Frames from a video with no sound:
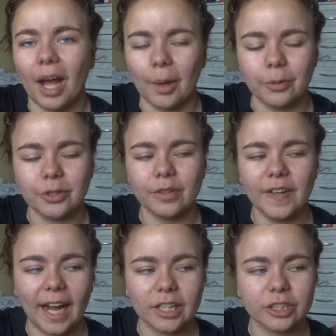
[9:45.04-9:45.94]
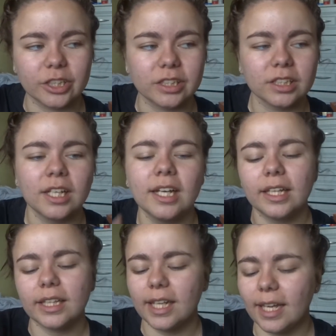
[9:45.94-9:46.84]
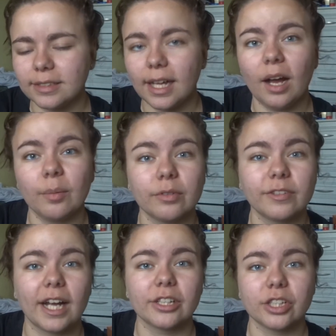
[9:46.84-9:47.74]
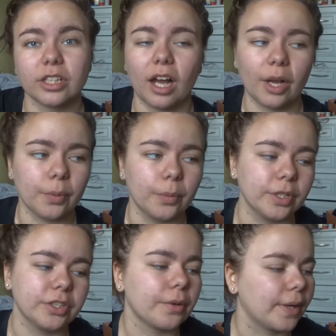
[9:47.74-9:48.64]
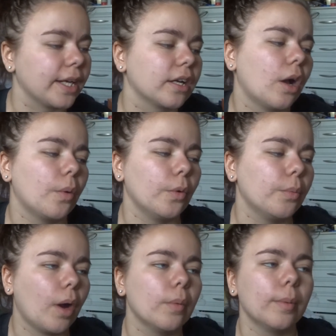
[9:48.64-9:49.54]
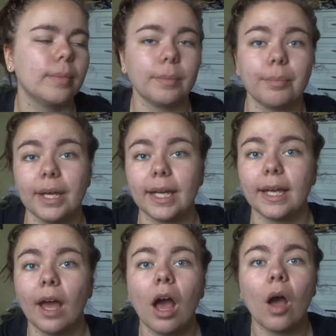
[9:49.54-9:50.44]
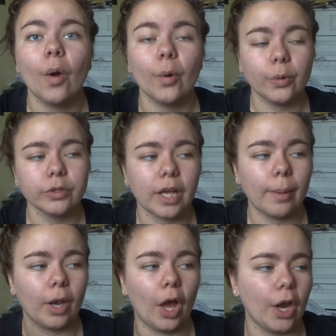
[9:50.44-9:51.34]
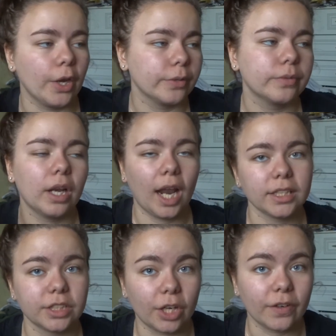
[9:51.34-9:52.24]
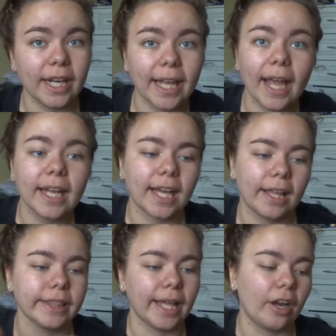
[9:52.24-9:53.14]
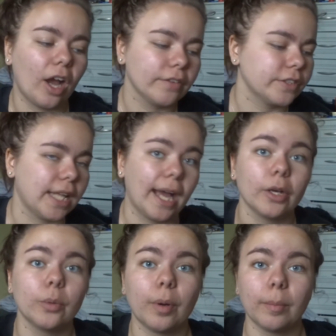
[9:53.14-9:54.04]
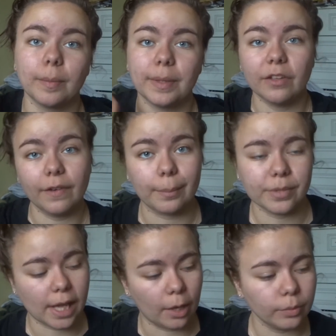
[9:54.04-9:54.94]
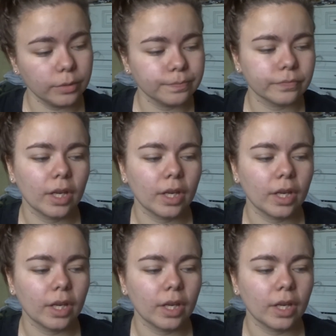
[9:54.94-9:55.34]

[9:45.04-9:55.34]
I will do a reaction. The next album reaction that I will be doing will probably be Autumn Low, Last Young Renegade, and then after that it will probably be the Vamps album,